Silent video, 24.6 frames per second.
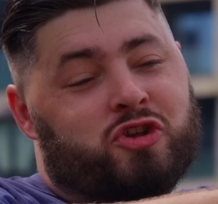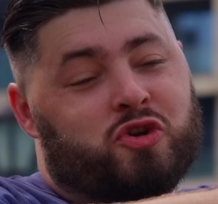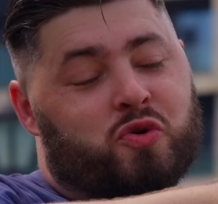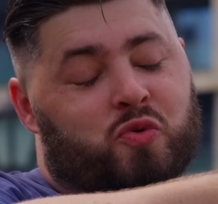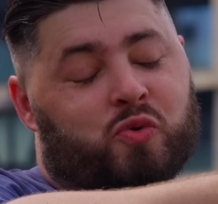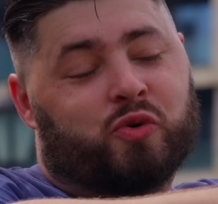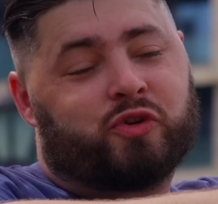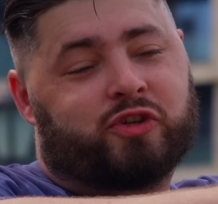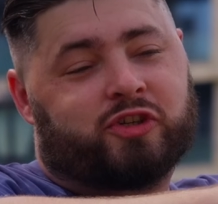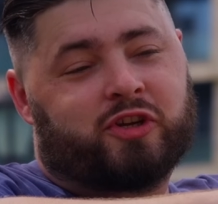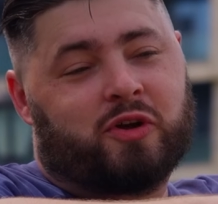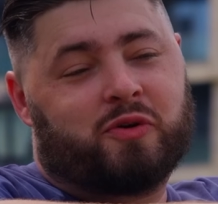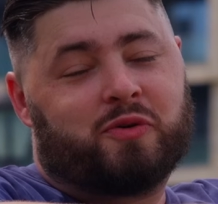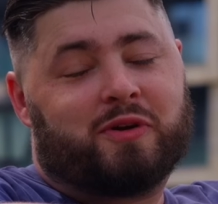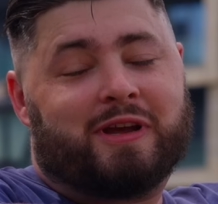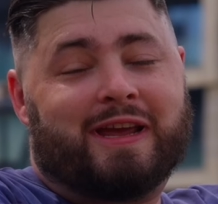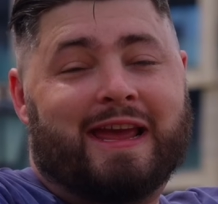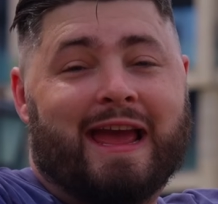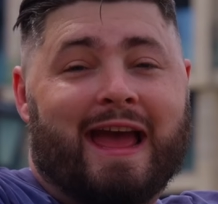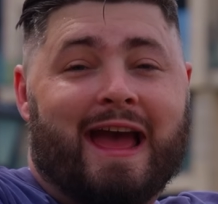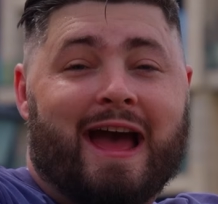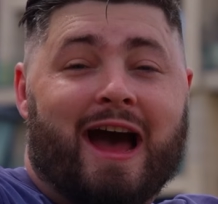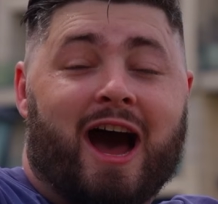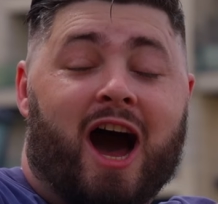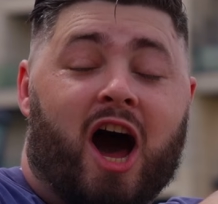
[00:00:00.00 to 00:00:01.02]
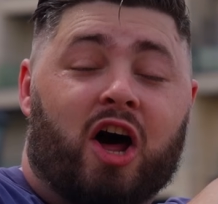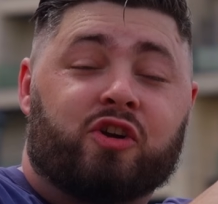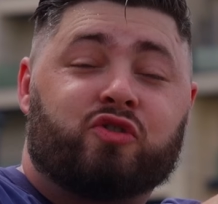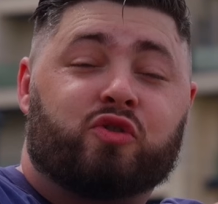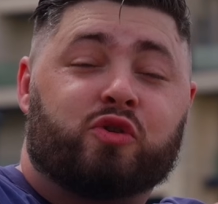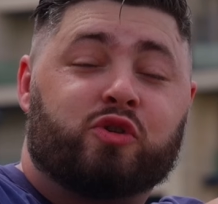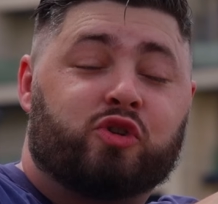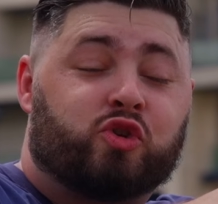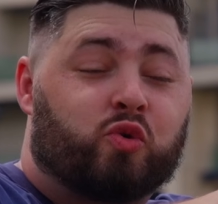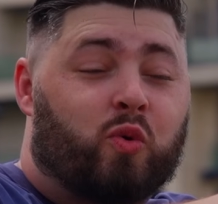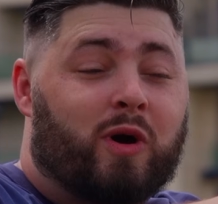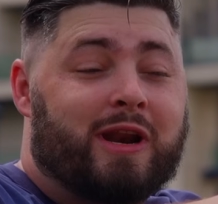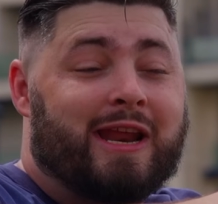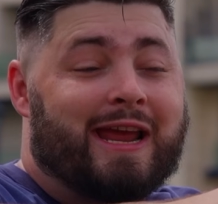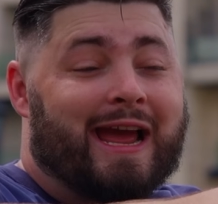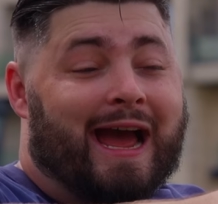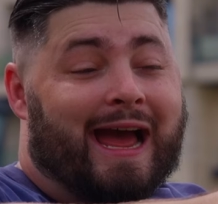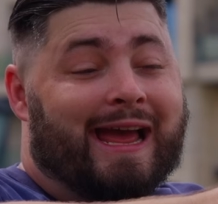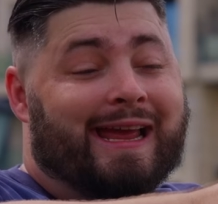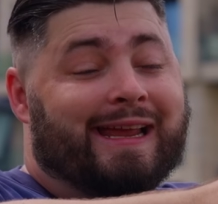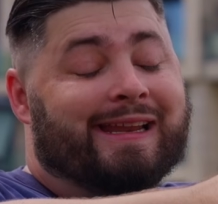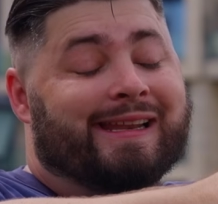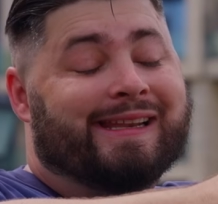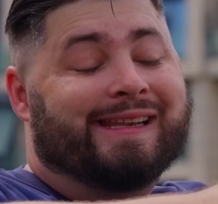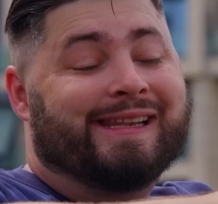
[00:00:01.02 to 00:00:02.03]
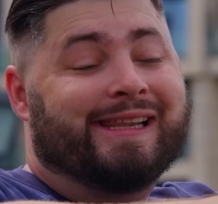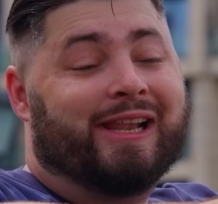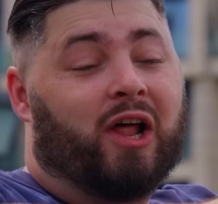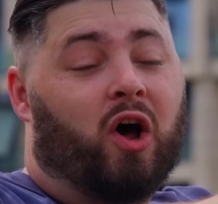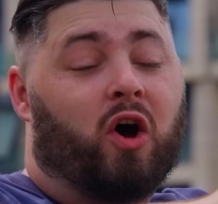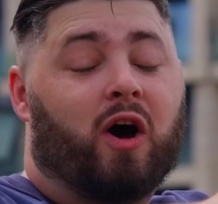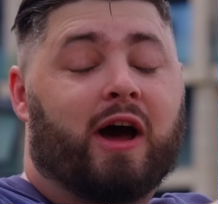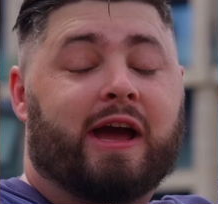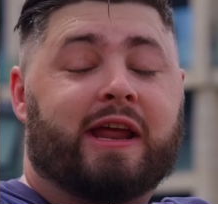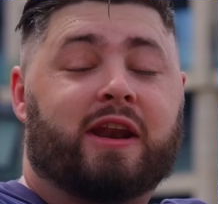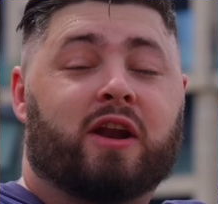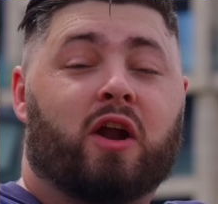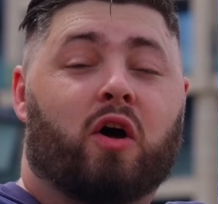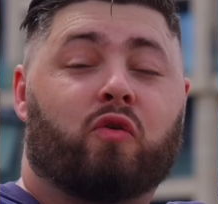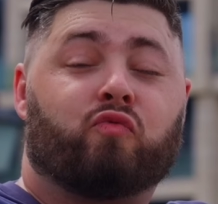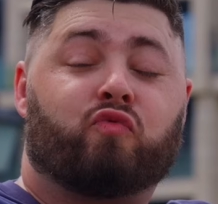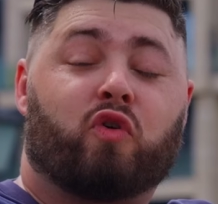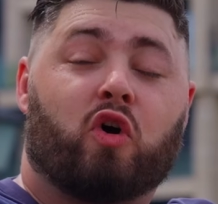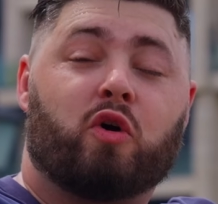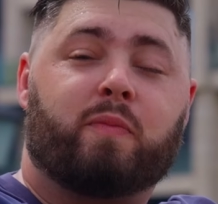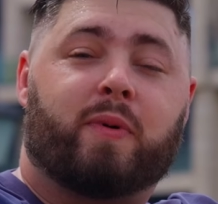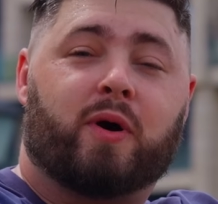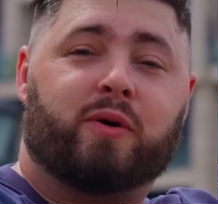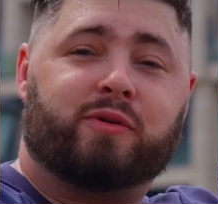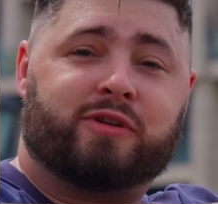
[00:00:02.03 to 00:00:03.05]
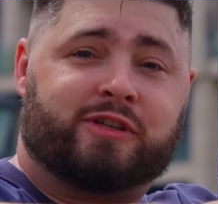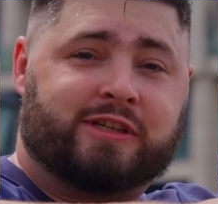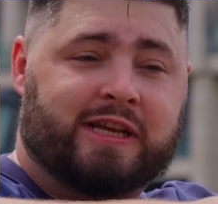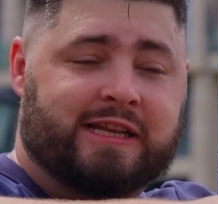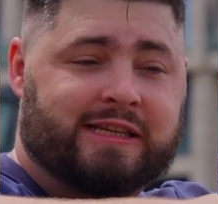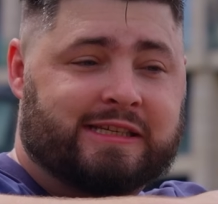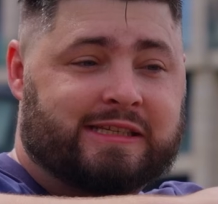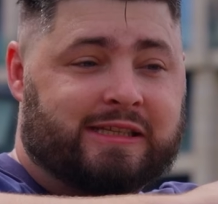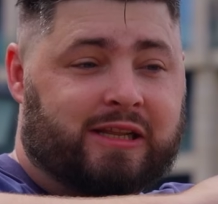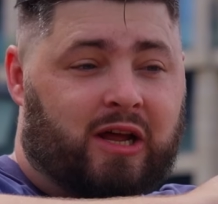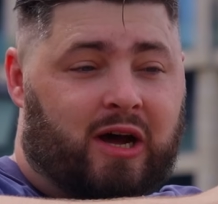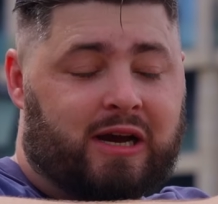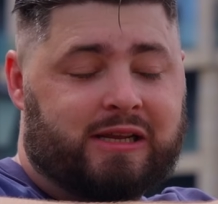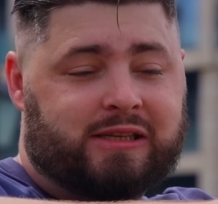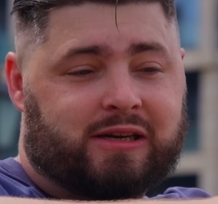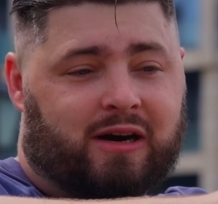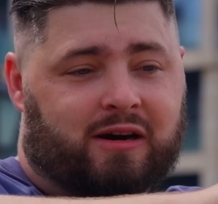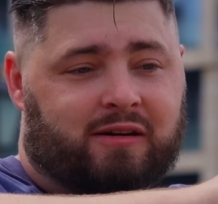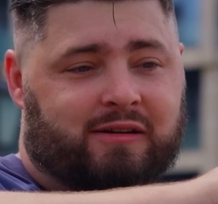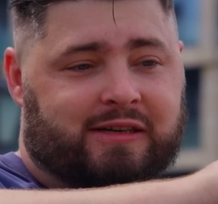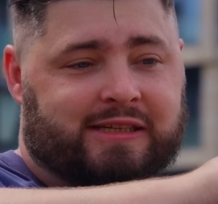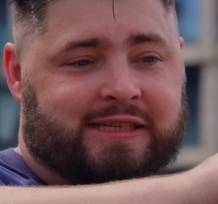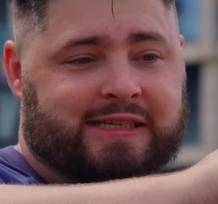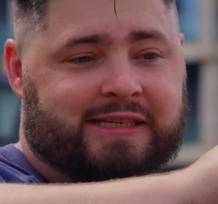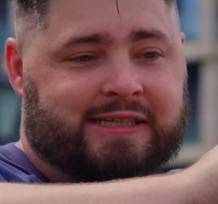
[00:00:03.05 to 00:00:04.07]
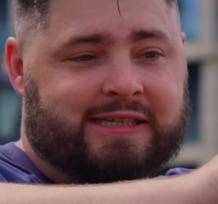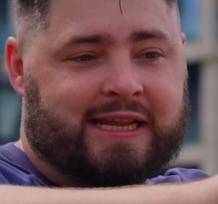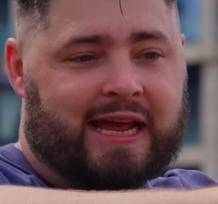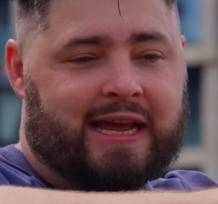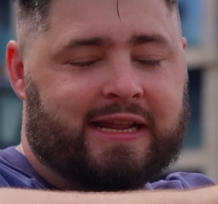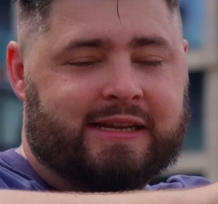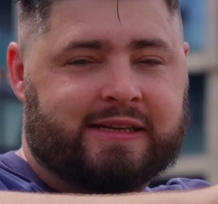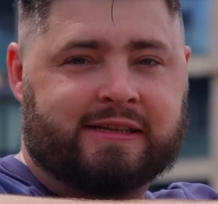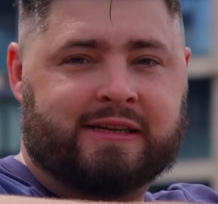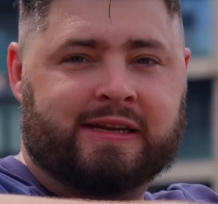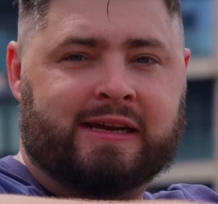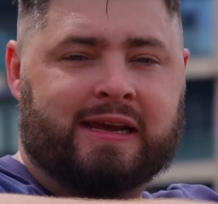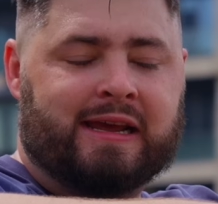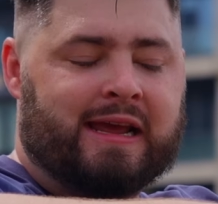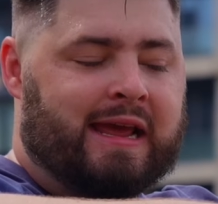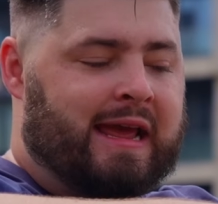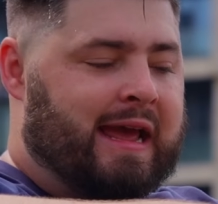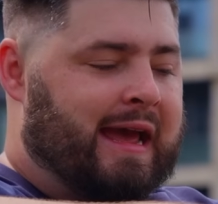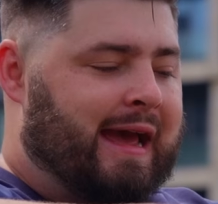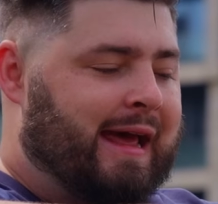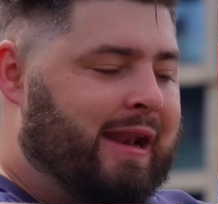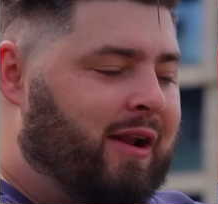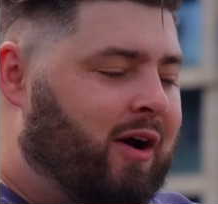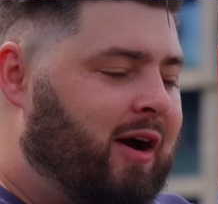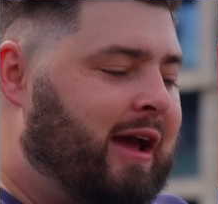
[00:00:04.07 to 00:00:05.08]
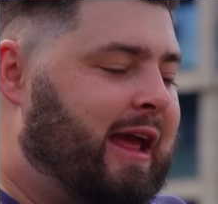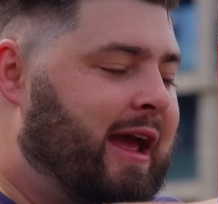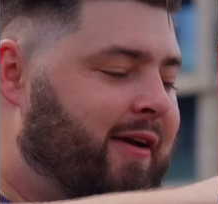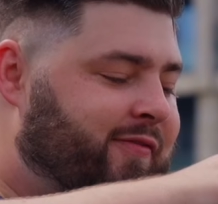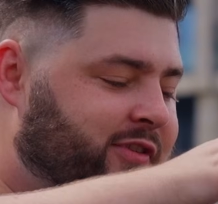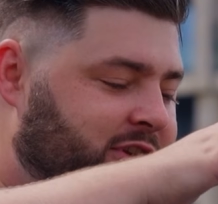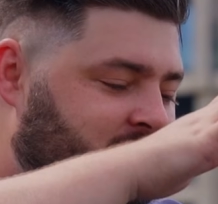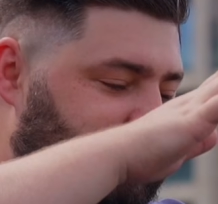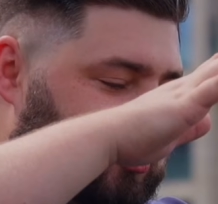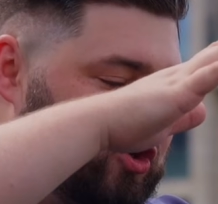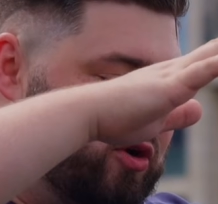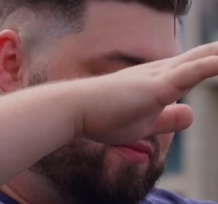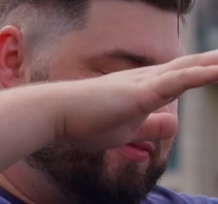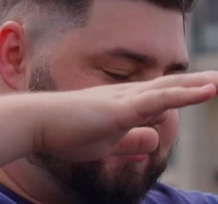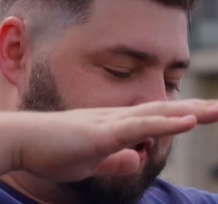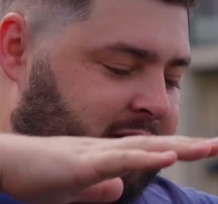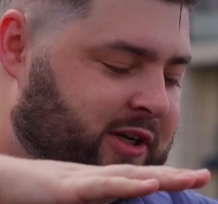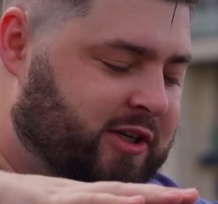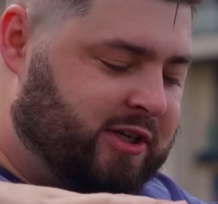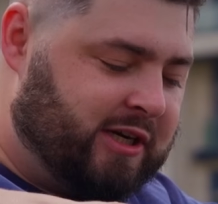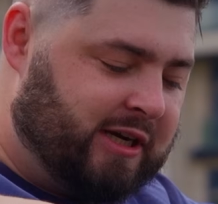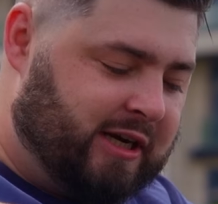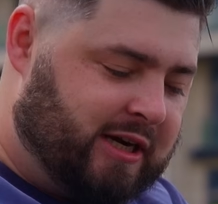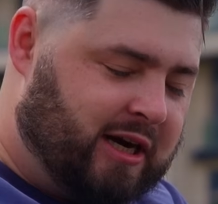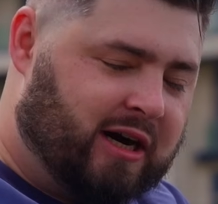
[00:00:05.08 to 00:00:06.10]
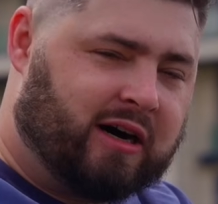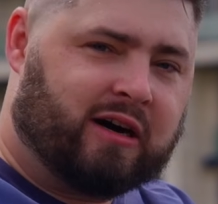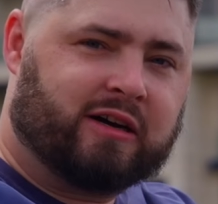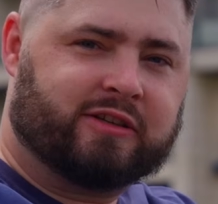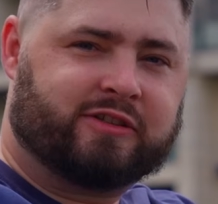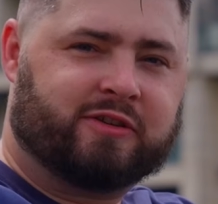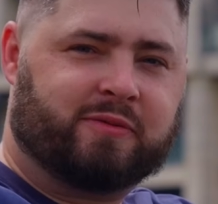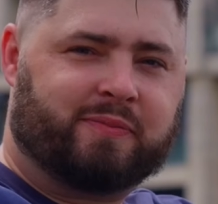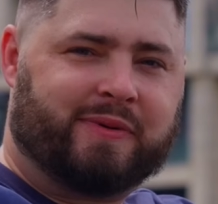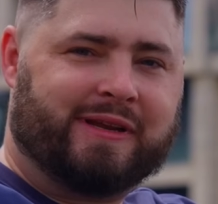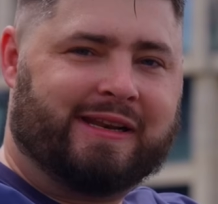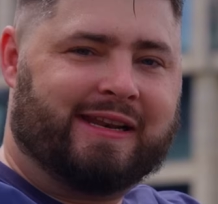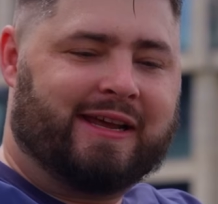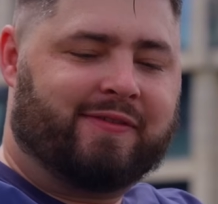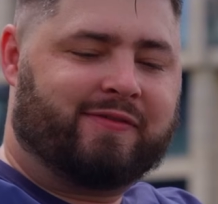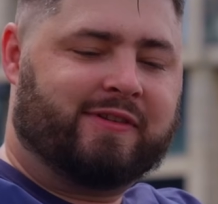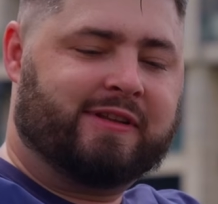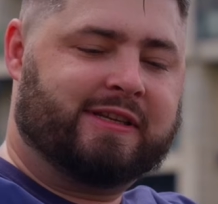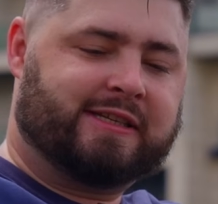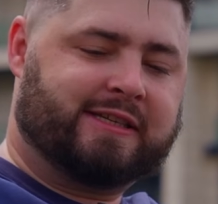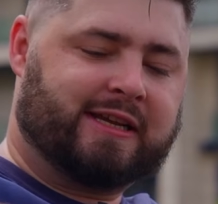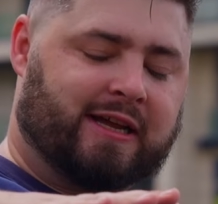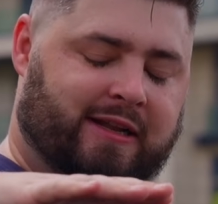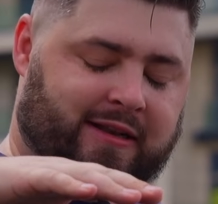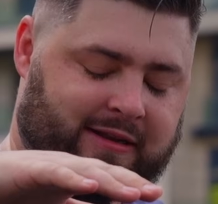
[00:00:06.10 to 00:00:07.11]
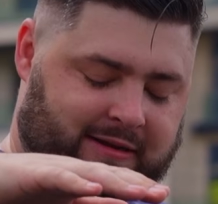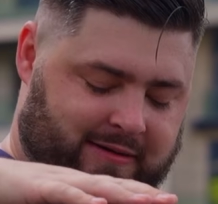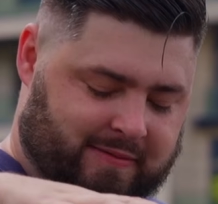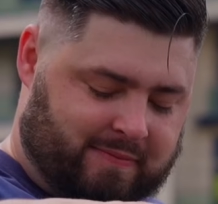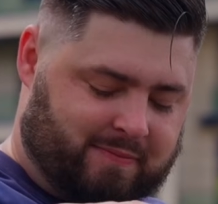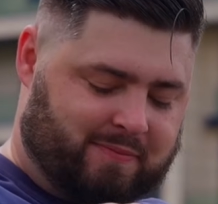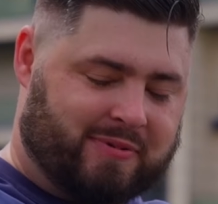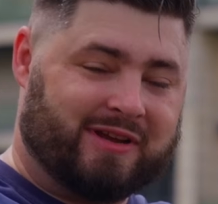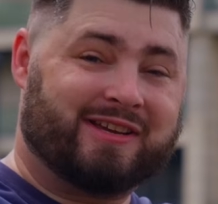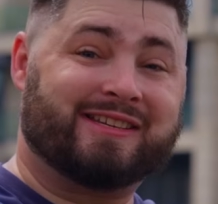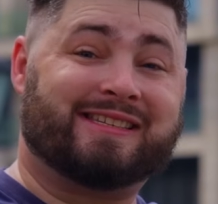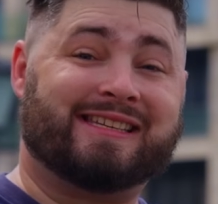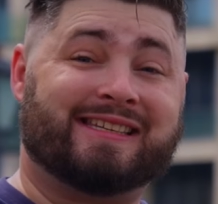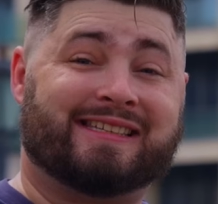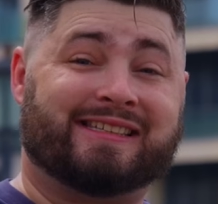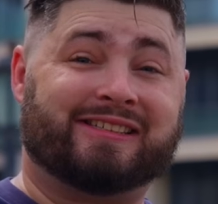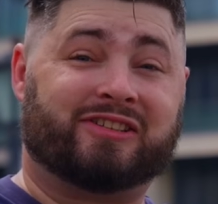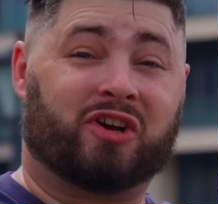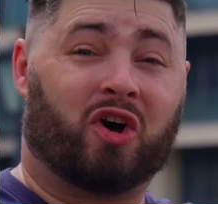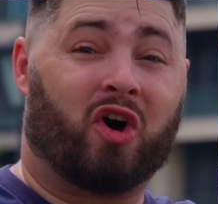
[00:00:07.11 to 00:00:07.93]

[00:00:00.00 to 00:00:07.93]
You also get 128-line RoboSense LiDAR as standard, and I have to stop touching cars that have been left in the sun because this is